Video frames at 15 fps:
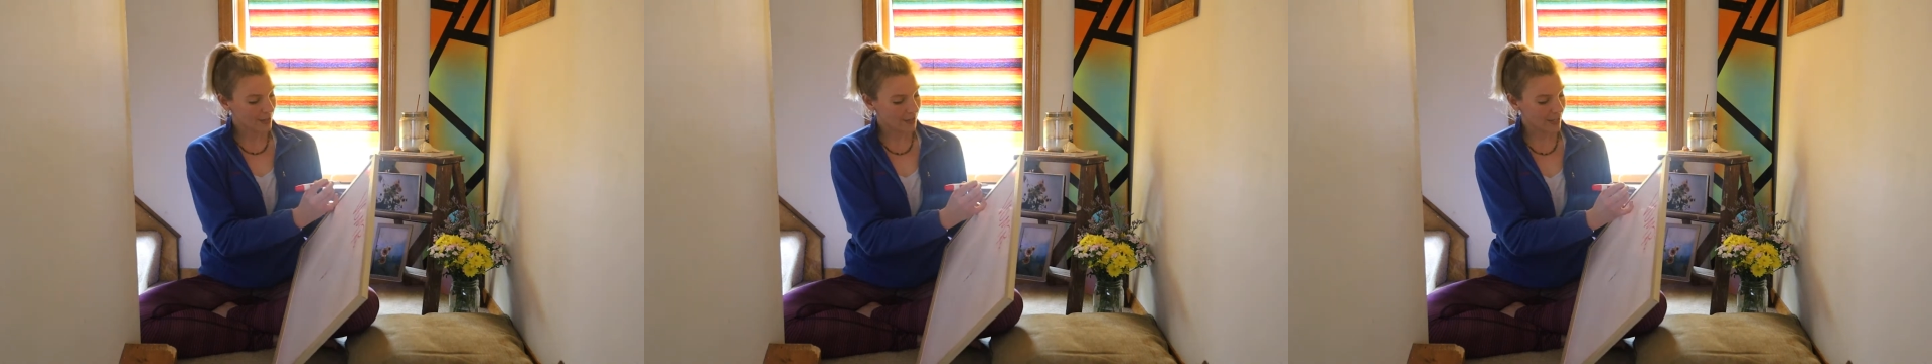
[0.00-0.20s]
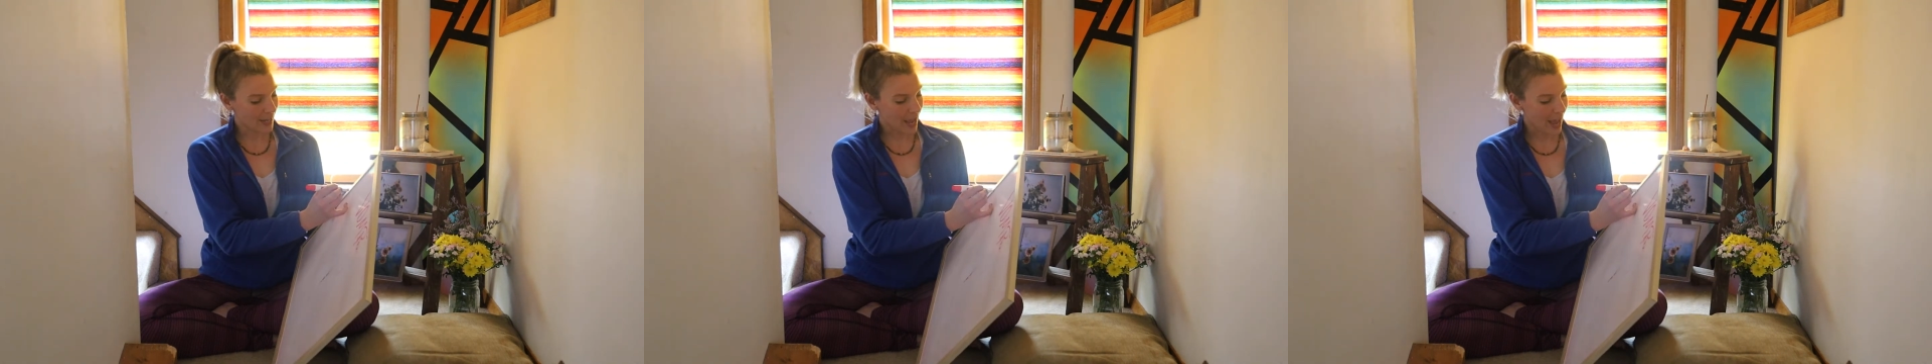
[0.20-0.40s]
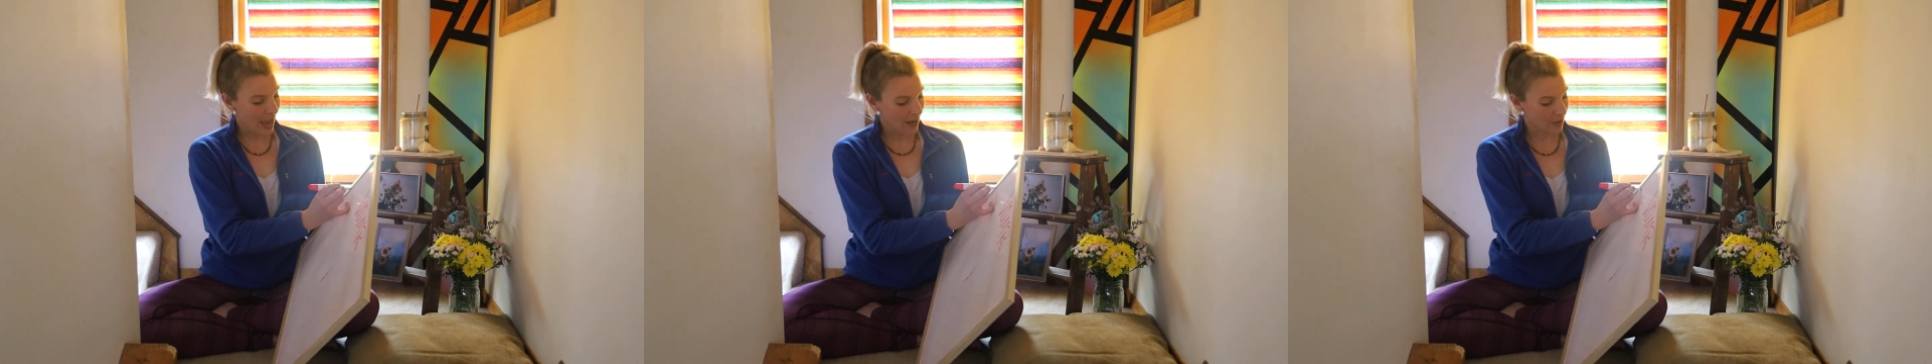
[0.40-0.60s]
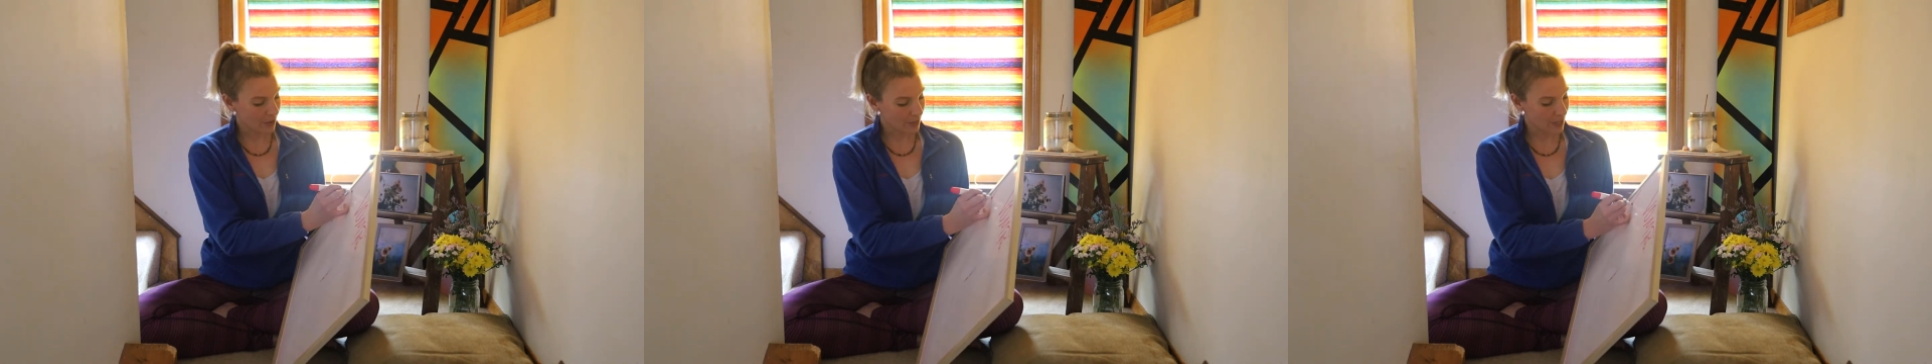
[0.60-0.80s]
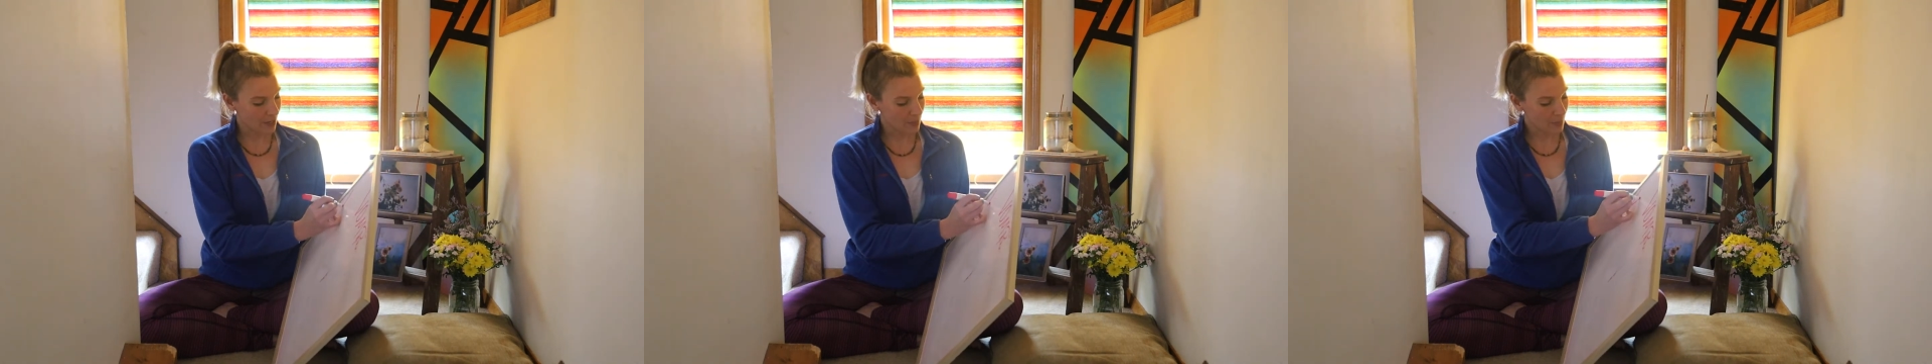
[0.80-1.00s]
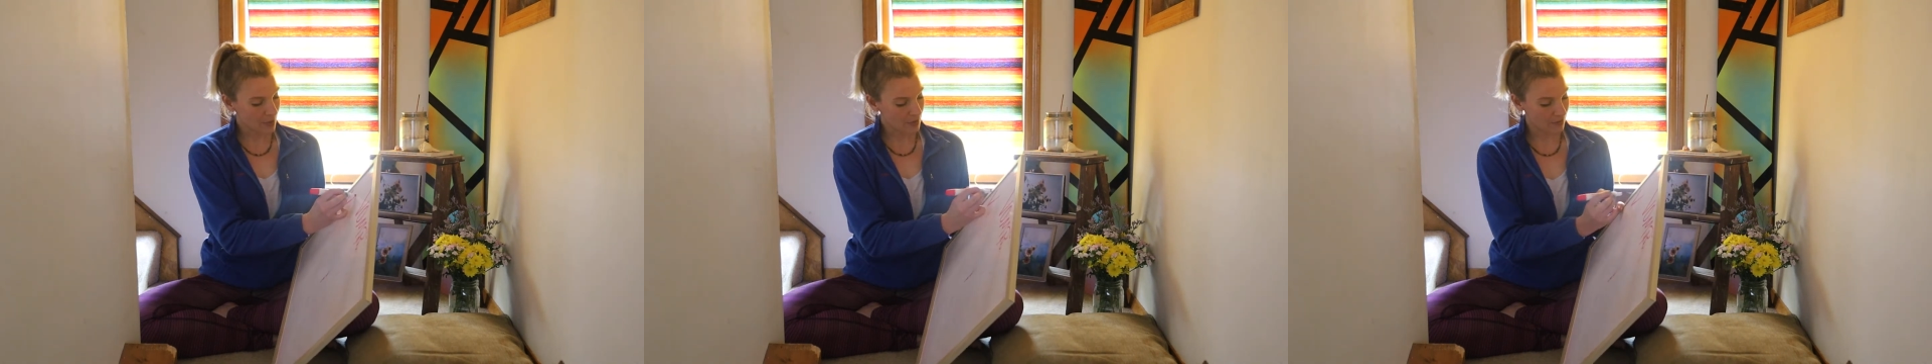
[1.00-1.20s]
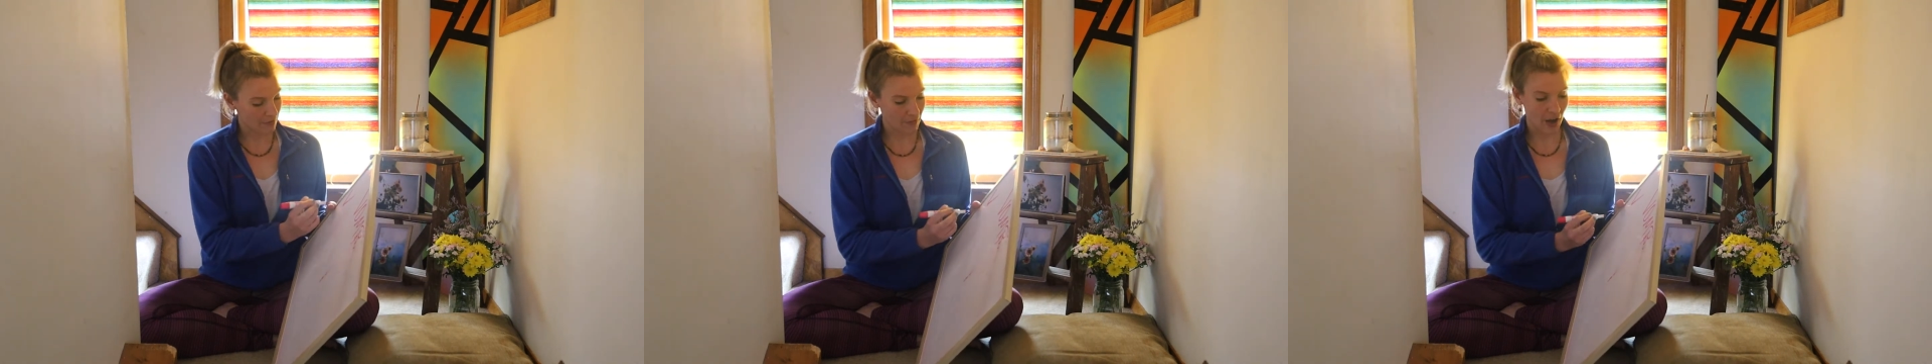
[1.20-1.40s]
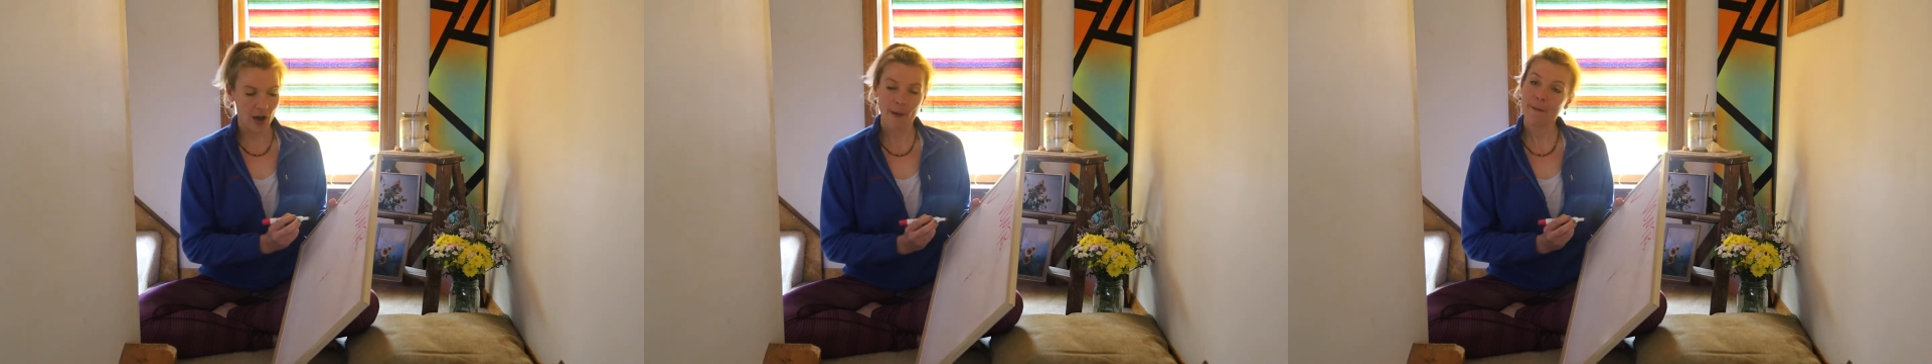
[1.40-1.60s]
the acronym
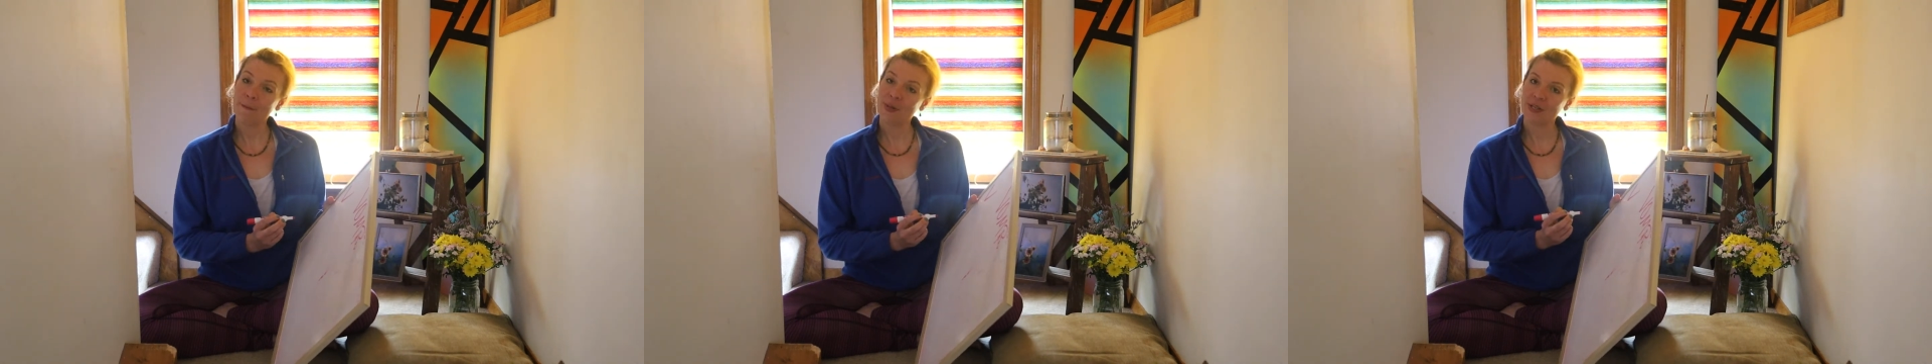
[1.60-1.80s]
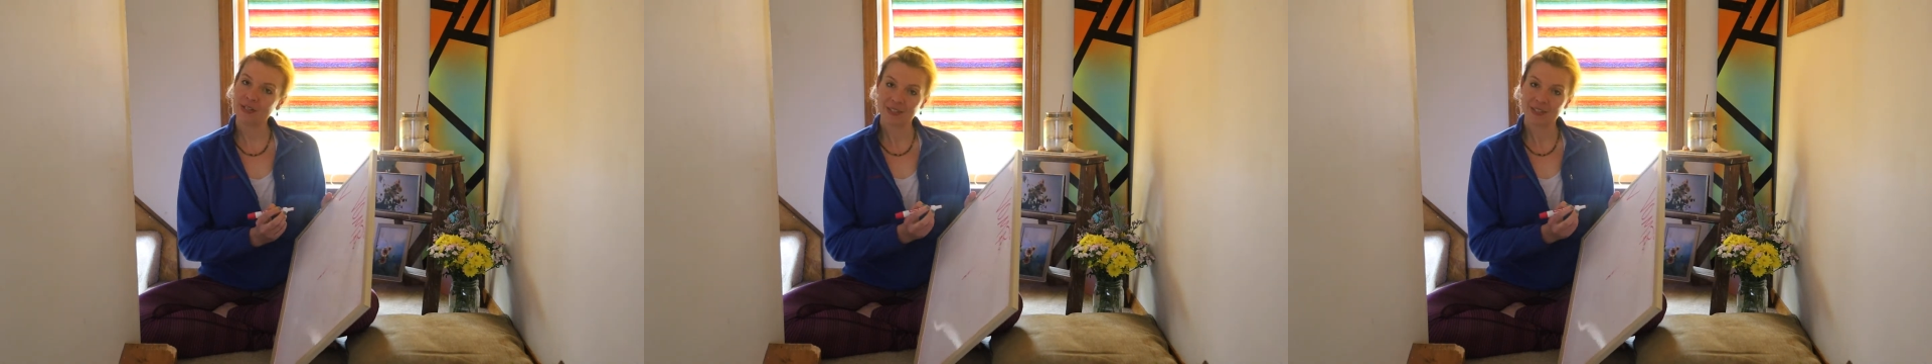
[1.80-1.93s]
Vomp